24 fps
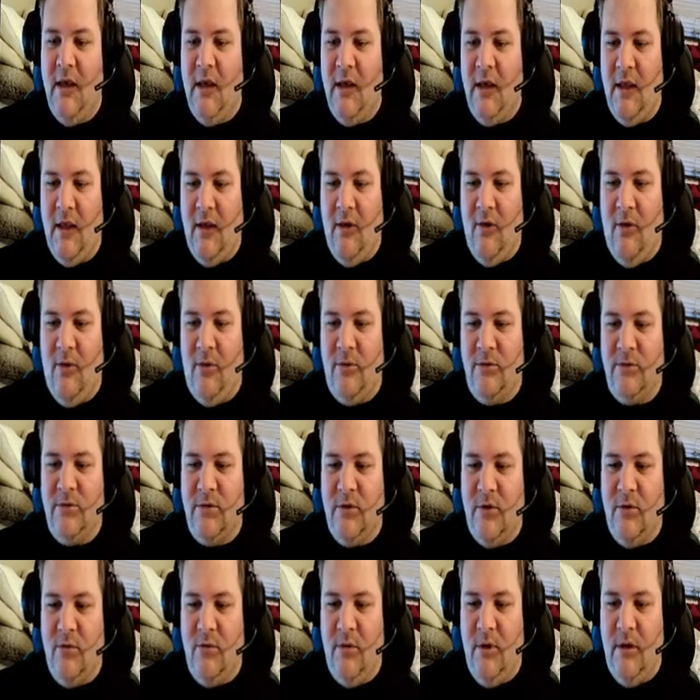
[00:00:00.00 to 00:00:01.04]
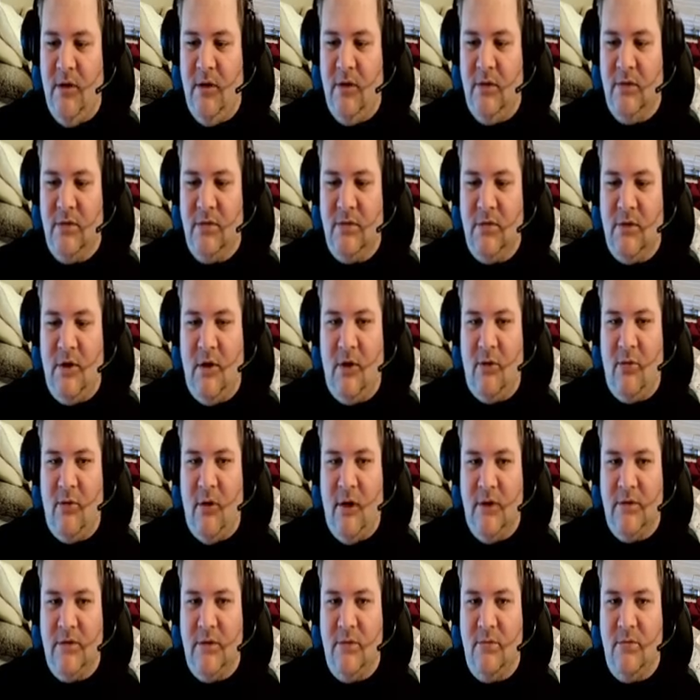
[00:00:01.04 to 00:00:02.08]
He also is
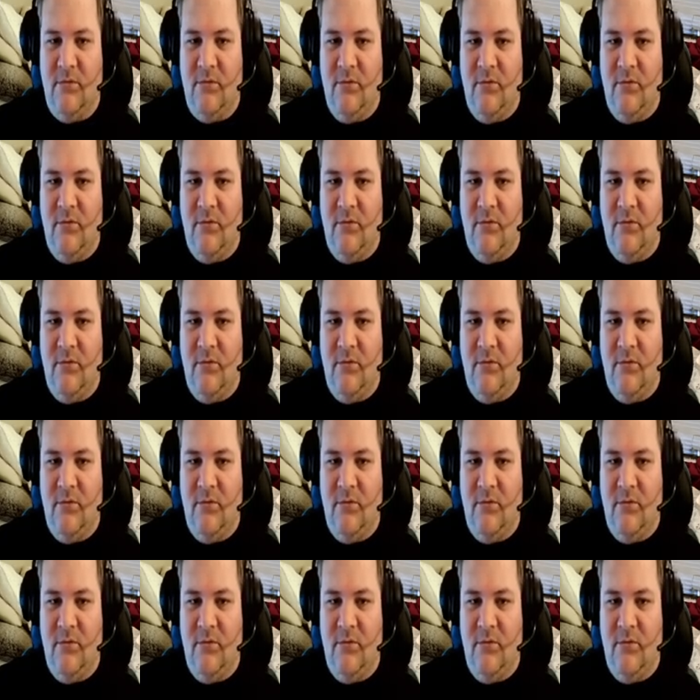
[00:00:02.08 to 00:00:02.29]
aggressive.